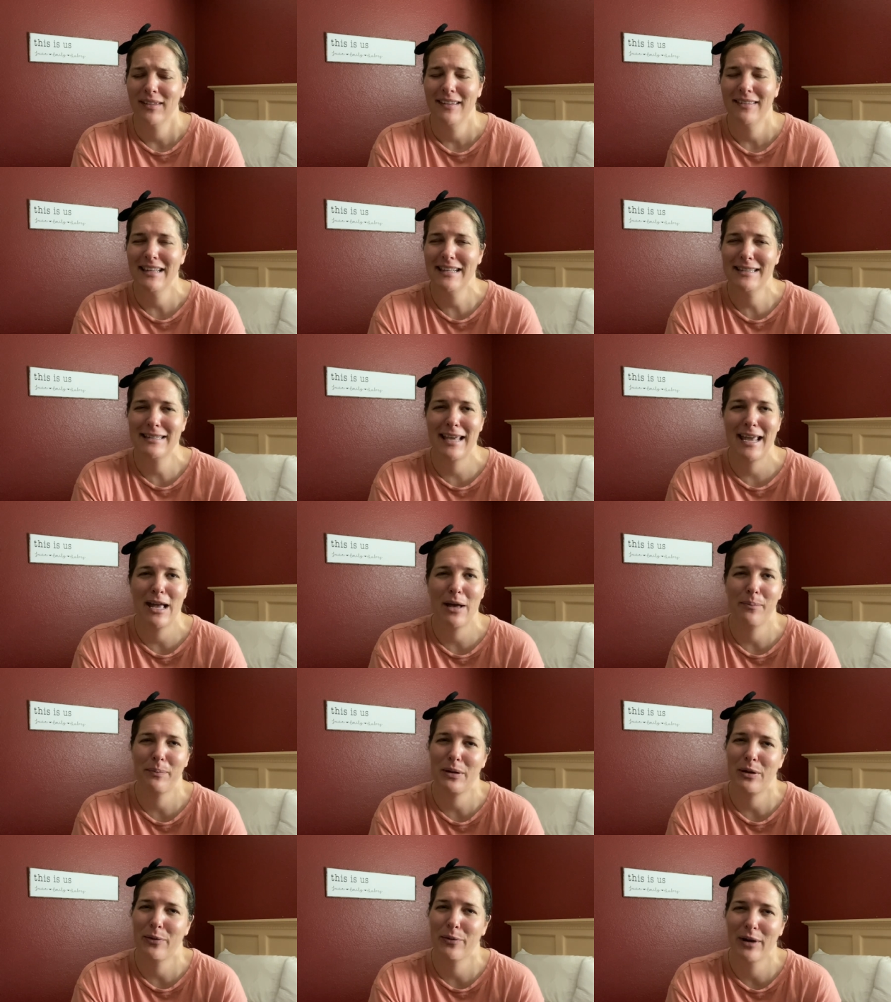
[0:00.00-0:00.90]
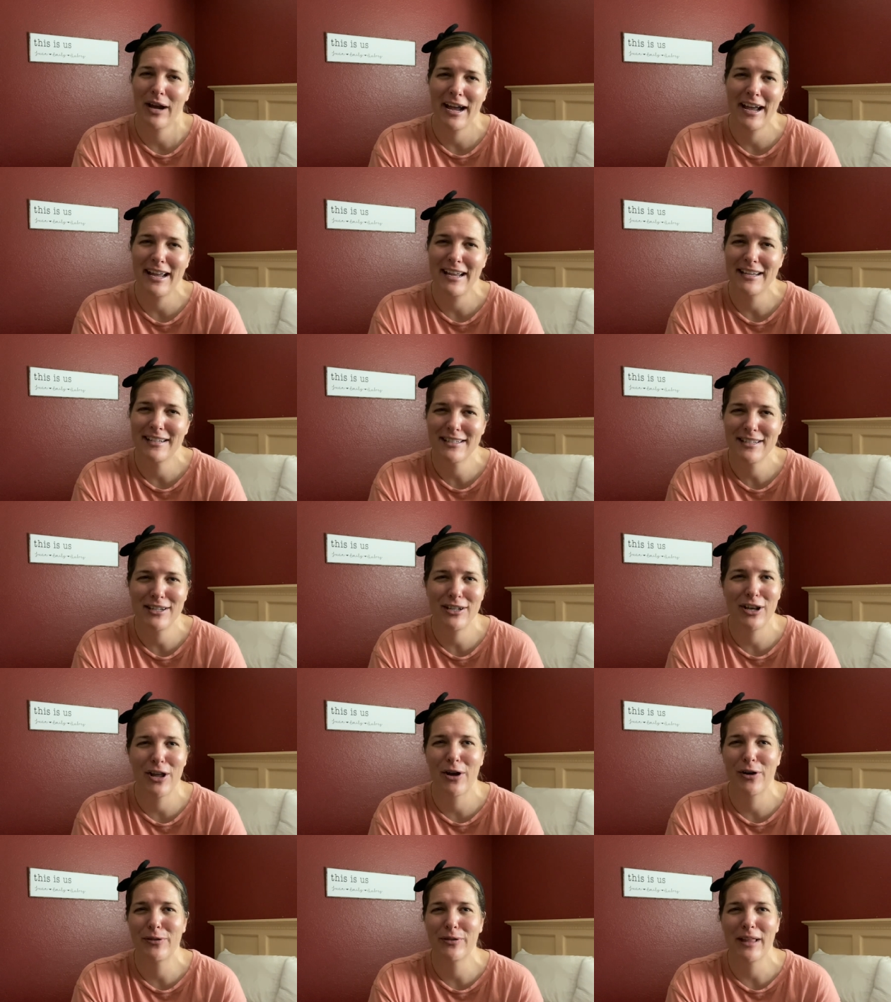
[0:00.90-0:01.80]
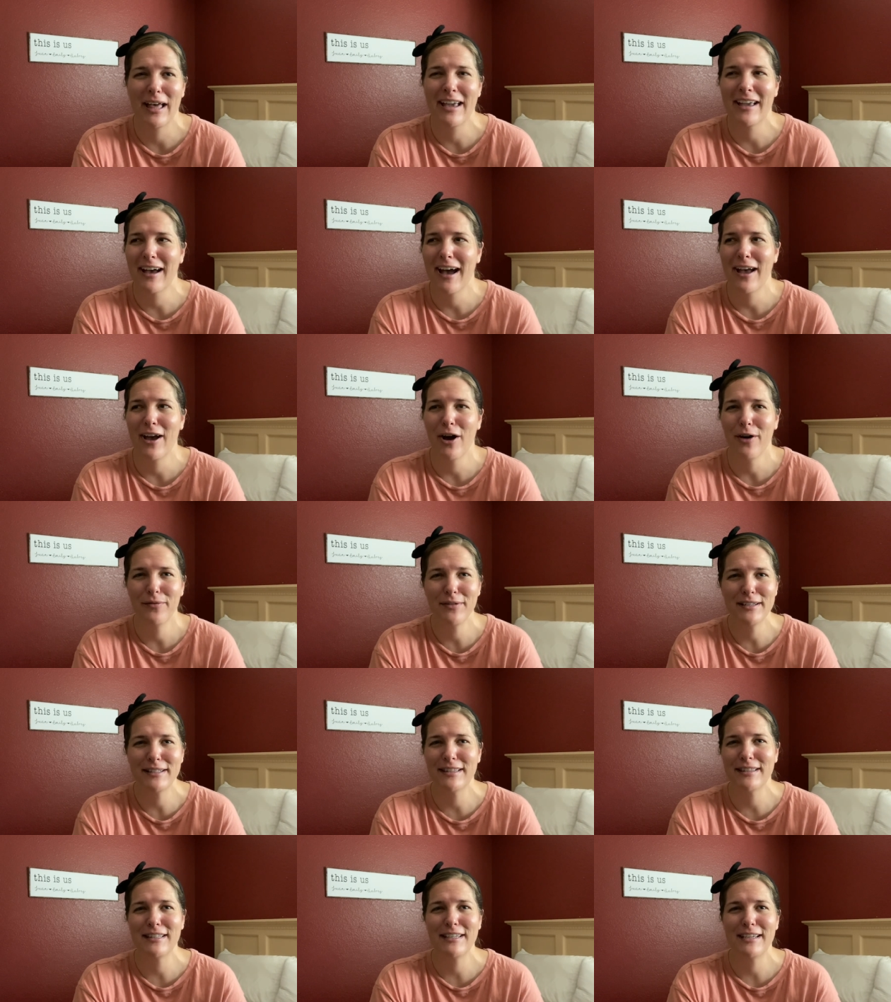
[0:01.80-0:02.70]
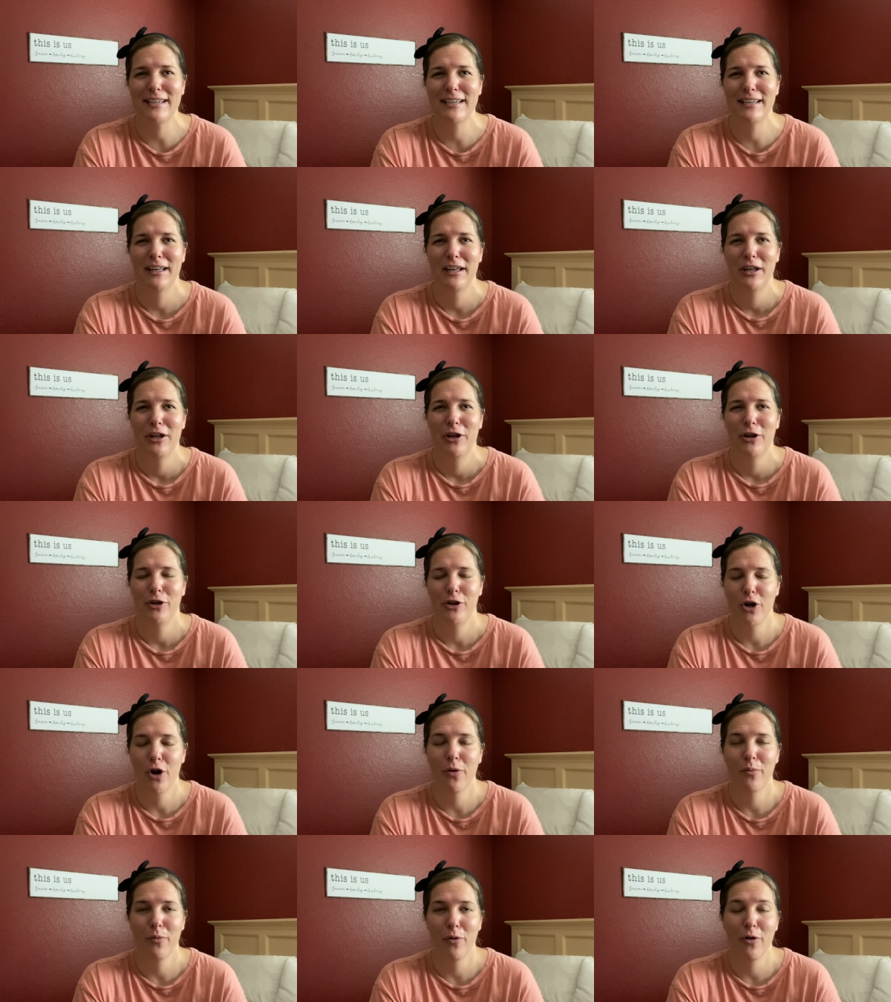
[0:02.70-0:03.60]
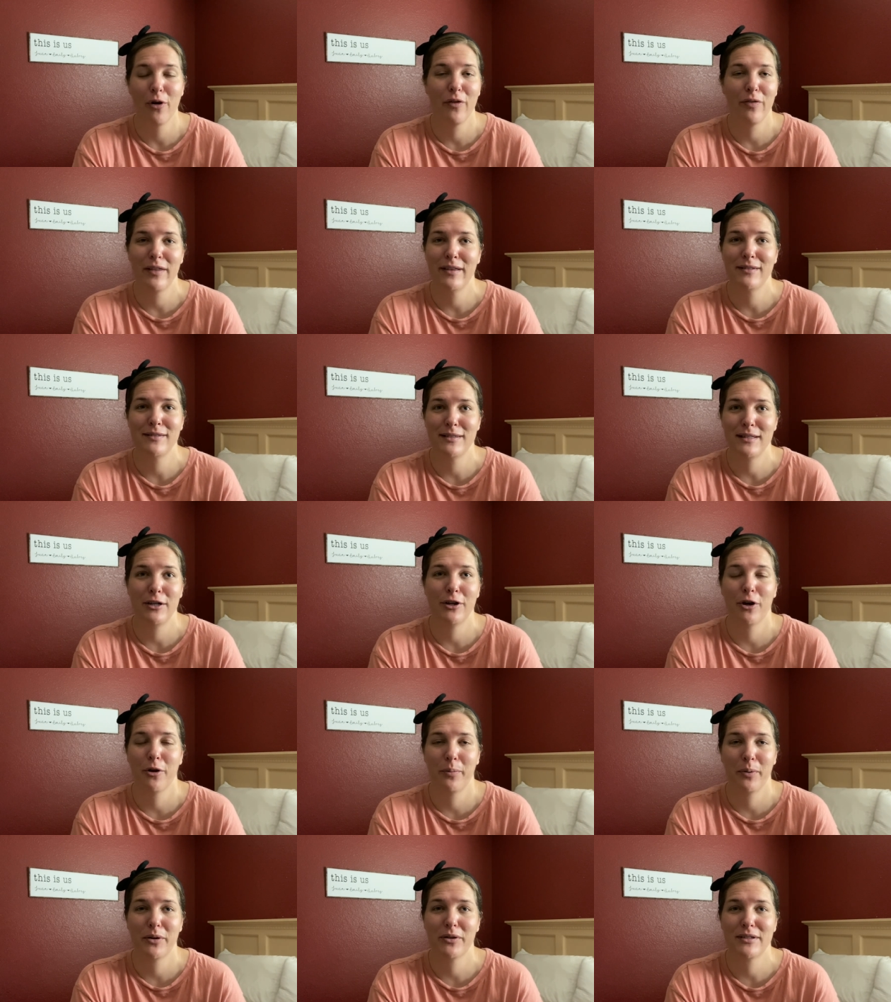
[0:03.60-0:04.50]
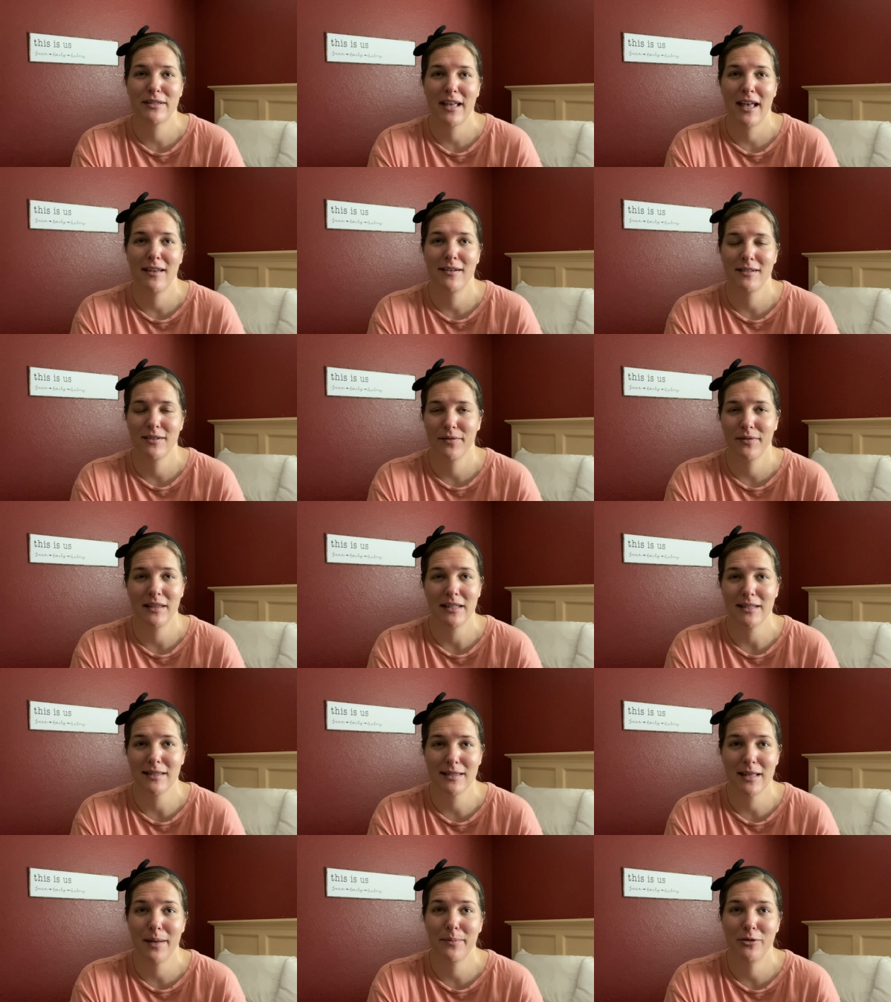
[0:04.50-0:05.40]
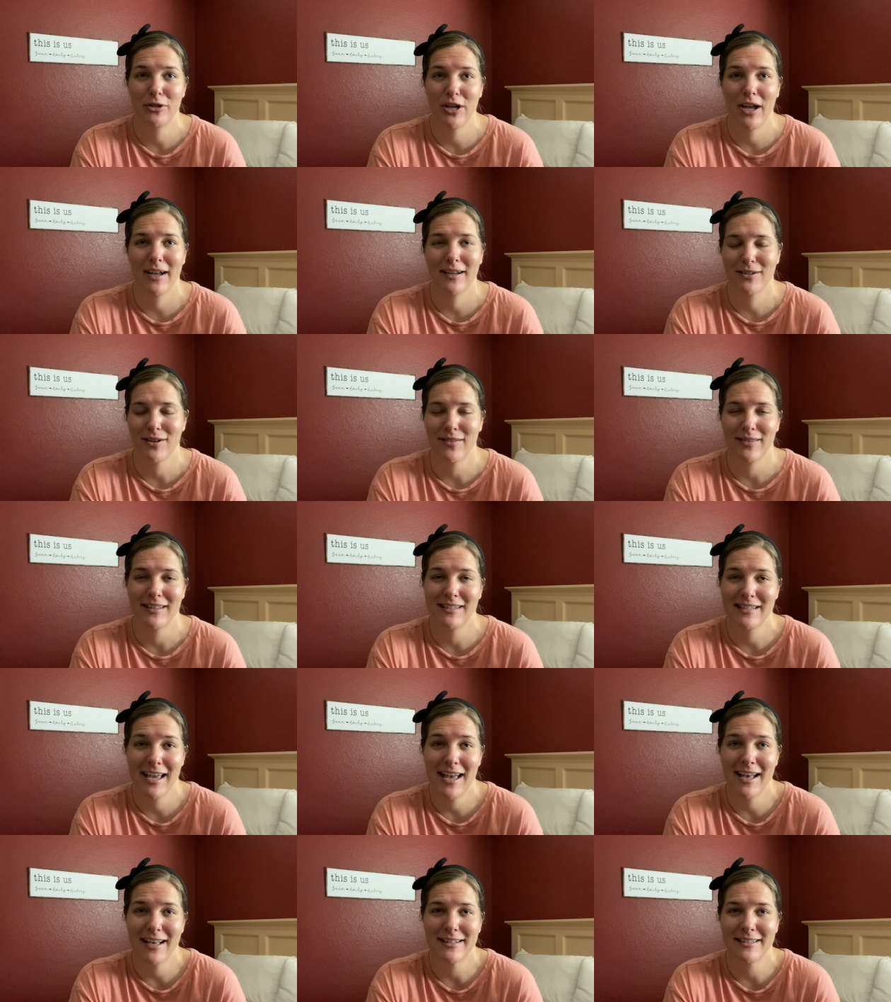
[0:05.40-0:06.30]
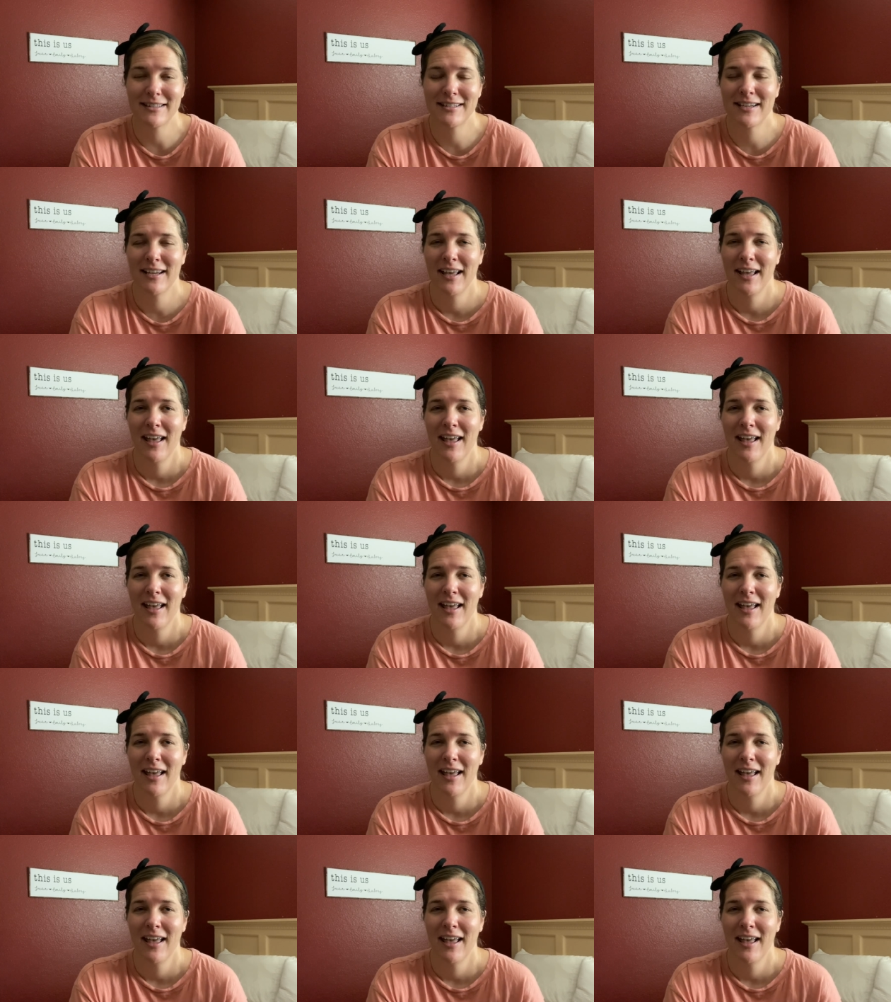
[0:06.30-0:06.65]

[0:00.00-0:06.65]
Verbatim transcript: this can't be right, you know, like I obviously know more than zero percent of the subject on the test.